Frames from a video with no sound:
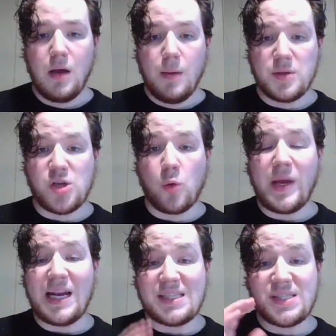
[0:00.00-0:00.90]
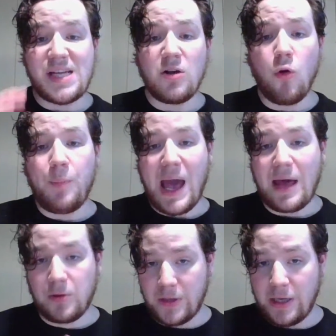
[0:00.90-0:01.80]
But so we get a single
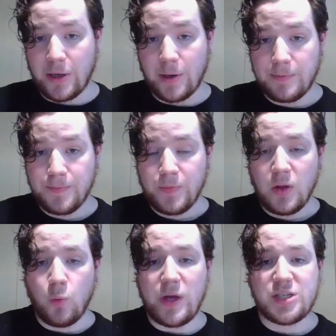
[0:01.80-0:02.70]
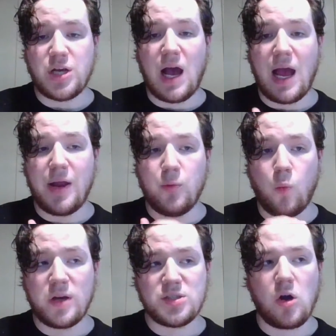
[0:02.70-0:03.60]
panel here, which I
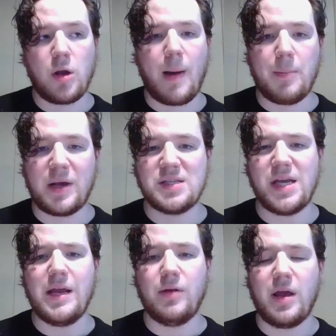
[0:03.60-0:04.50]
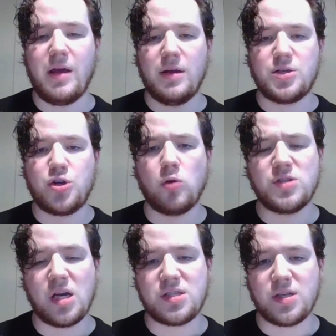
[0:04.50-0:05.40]
want to talk about because it shows
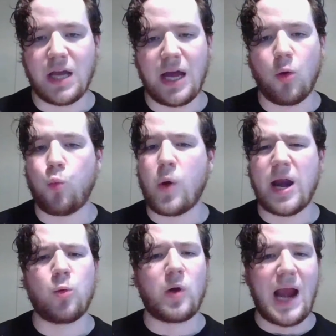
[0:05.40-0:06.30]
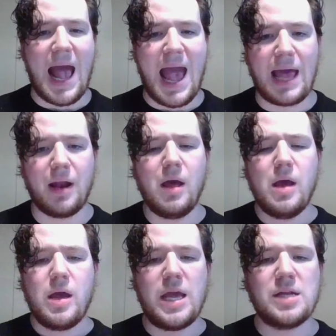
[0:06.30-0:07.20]
us kind of where we're at
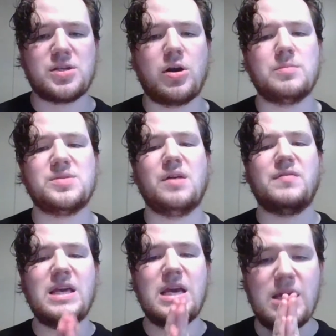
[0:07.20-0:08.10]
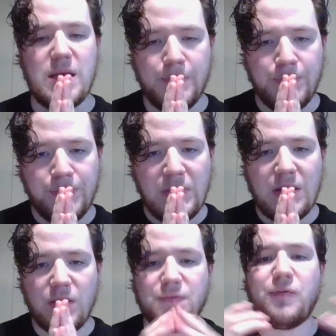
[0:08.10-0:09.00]
in terms of the
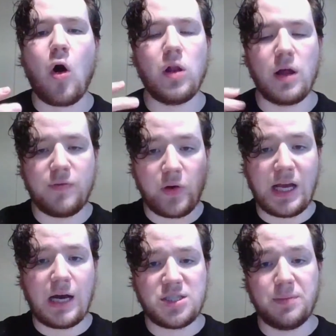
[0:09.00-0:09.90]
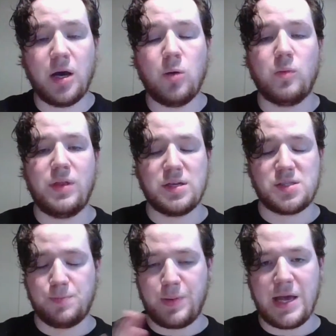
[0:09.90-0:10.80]
fall of Onigashima, this
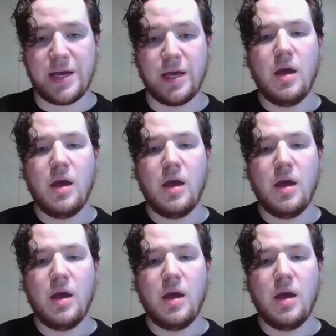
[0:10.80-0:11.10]
big...